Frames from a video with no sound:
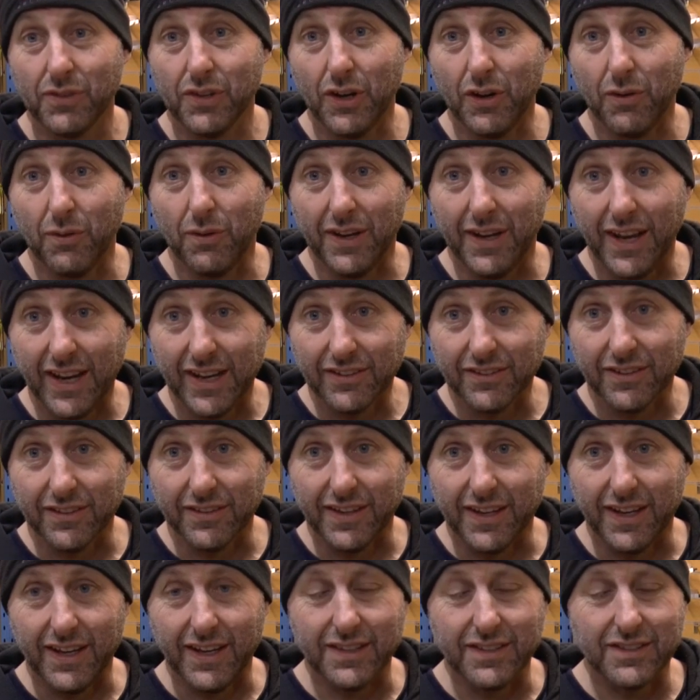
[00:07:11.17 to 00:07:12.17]
you reneged
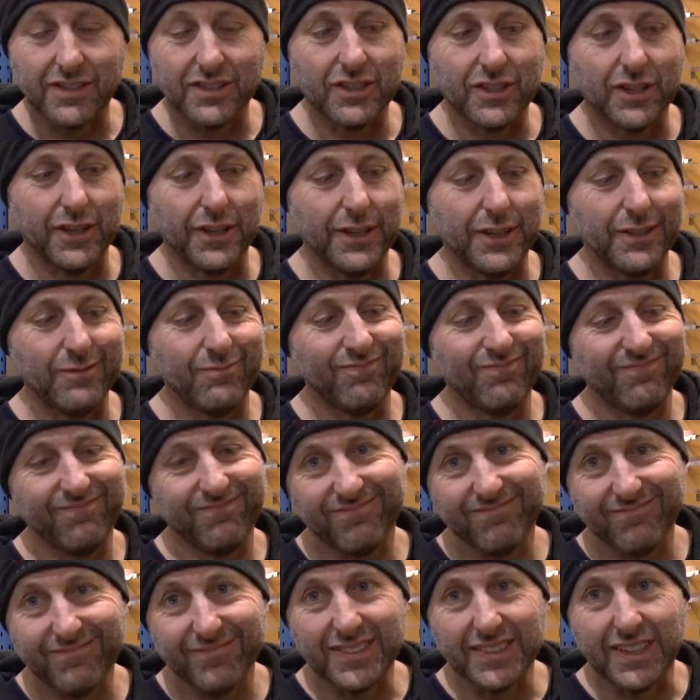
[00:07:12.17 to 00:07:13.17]
on that, so
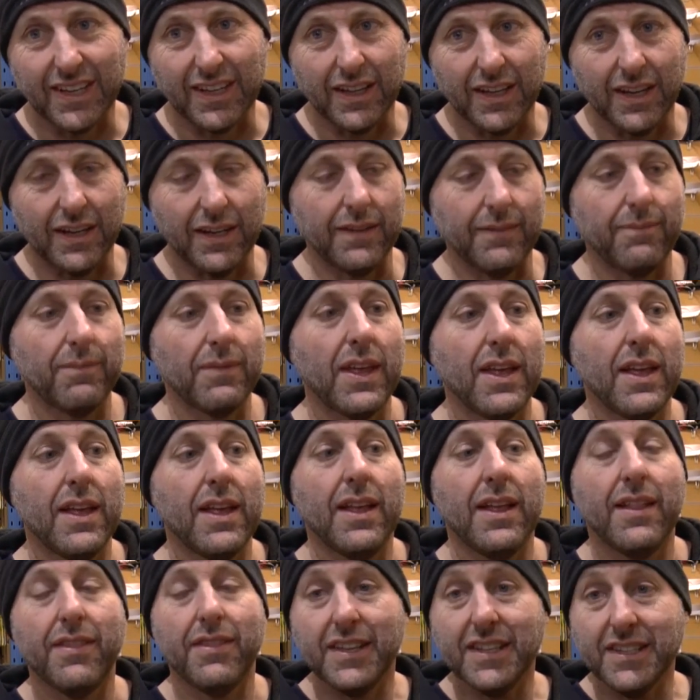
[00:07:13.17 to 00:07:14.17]
see you later.
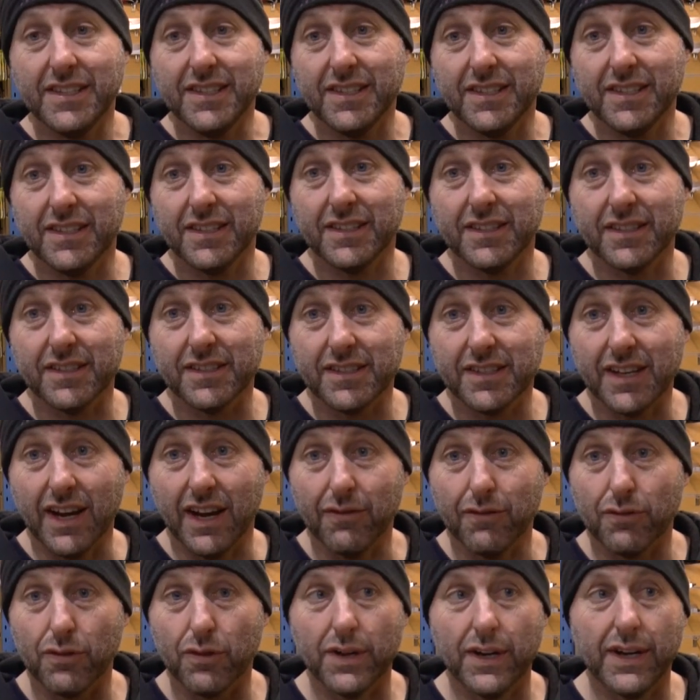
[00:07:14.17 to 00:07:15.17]
This is the
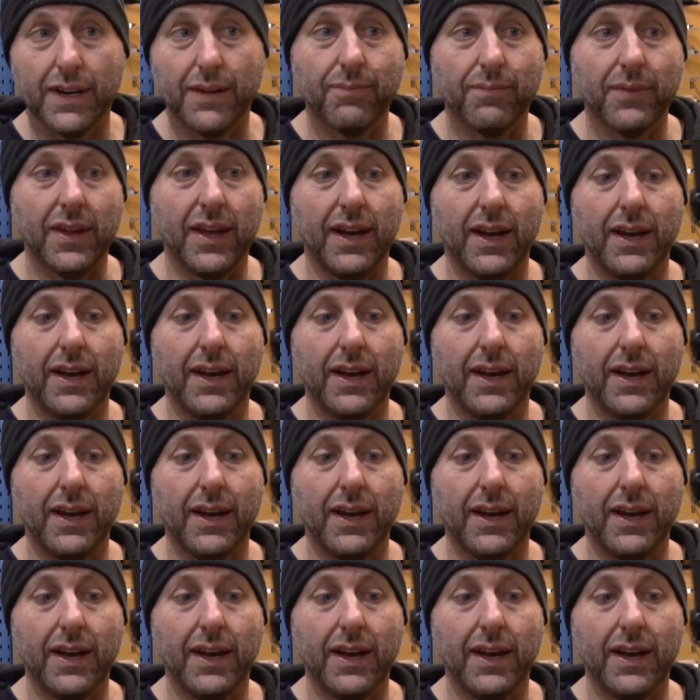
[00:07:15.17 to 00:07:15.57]
Discovery,